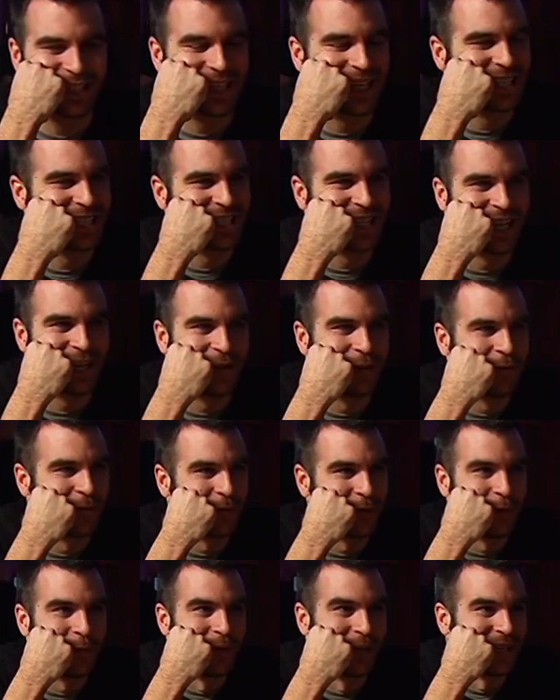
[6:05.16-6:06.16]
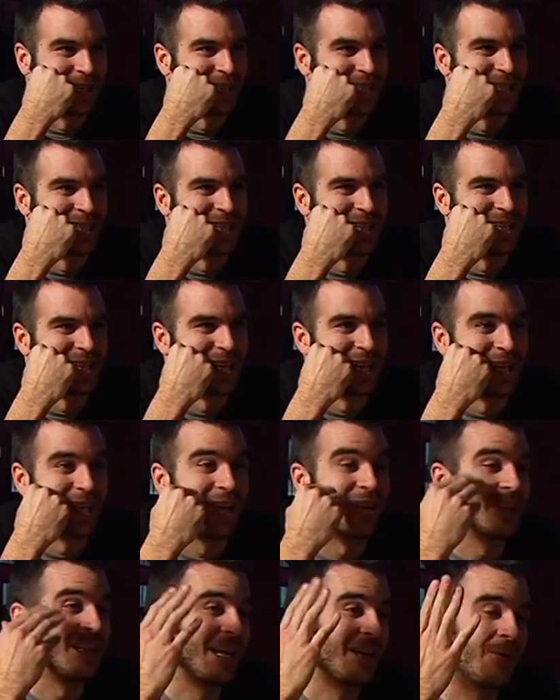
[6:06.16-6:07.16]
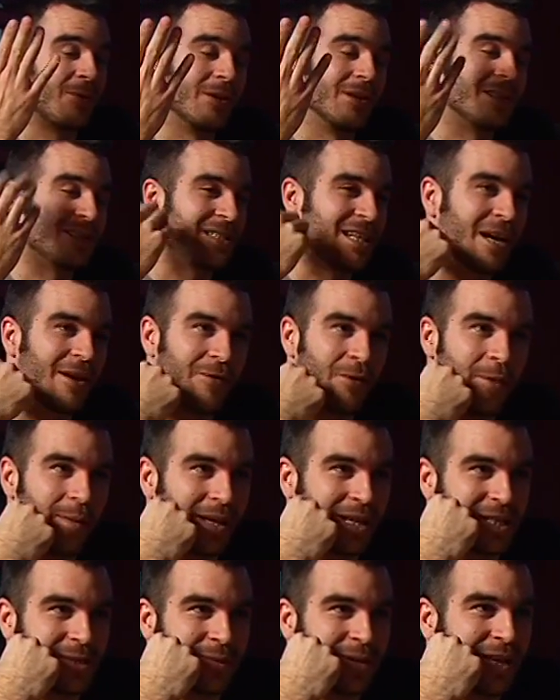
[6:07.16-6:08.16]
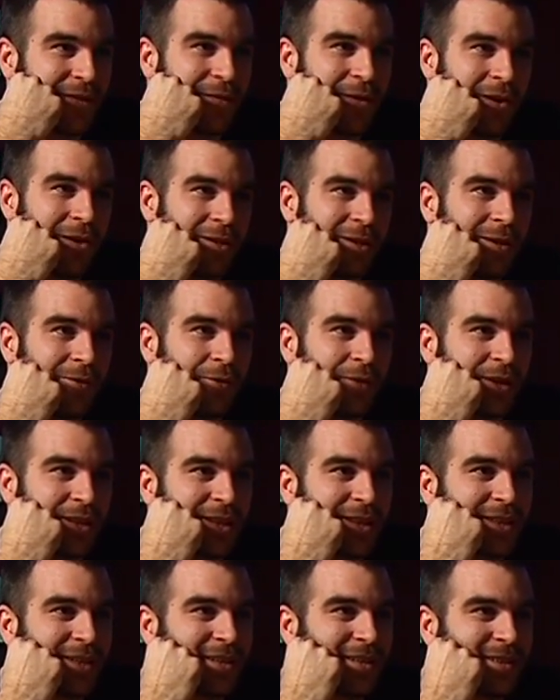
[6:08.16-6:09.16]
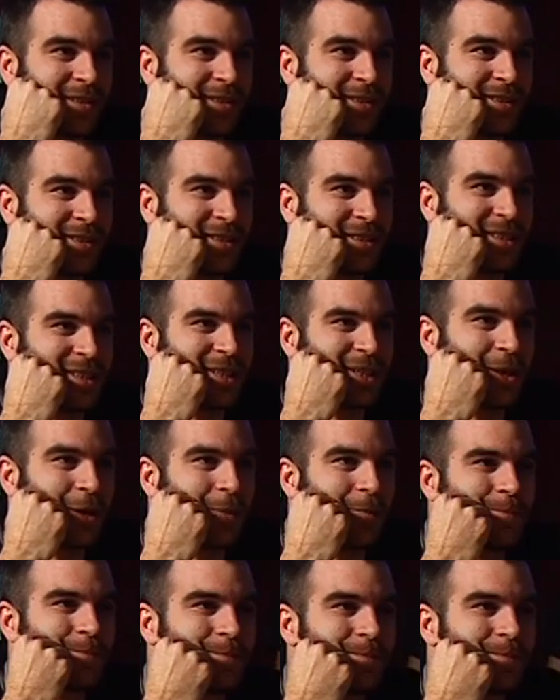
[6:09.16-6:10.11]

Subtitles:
just that style of filmmaking that guerrilla style of filmmaking is what I fall in love with. And so